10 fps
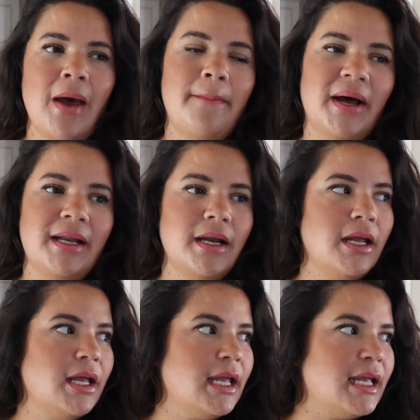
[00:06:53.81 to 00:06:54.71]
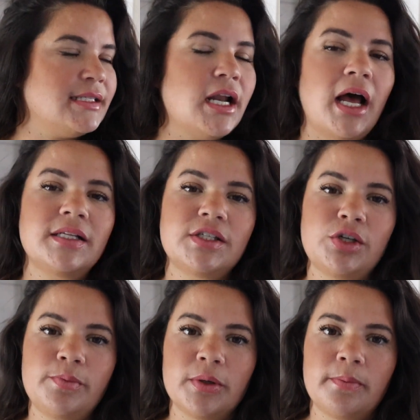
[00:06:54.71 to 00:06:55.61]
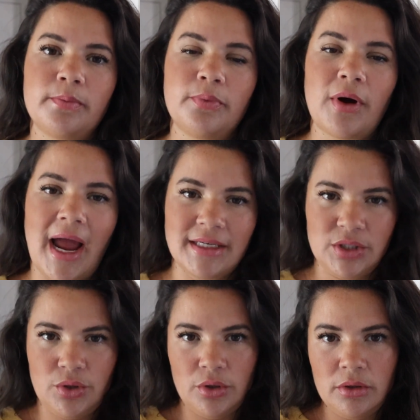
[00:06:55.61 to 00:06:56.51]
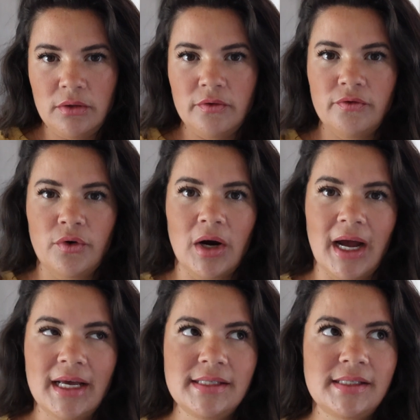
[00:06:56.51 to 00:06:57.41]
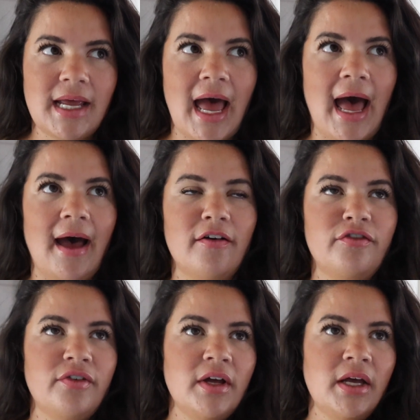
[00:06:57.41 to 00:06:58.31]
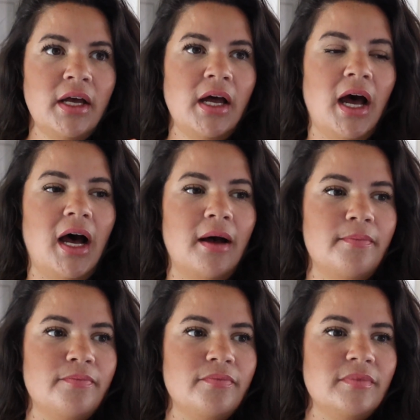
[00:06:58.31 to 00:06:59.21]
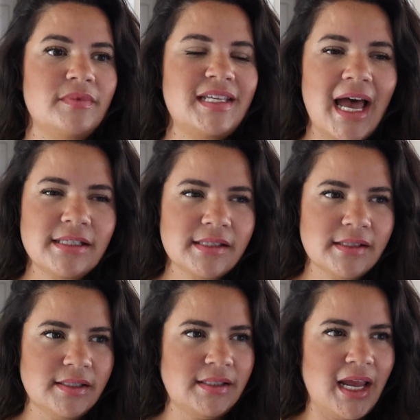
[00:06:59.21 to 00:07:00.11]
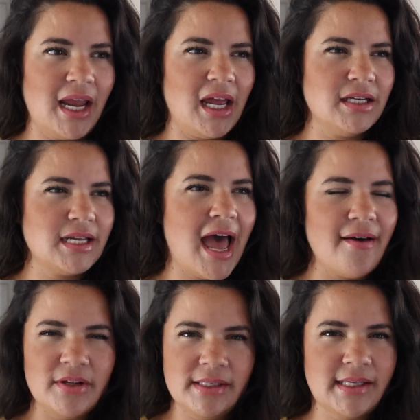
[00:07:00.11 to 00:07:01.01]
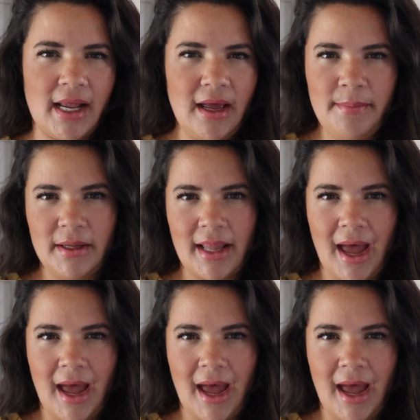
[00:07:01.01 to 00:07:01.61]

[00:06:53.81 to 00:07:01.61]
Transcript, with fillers: but it's not super practical for us to have um, desks and have it set up in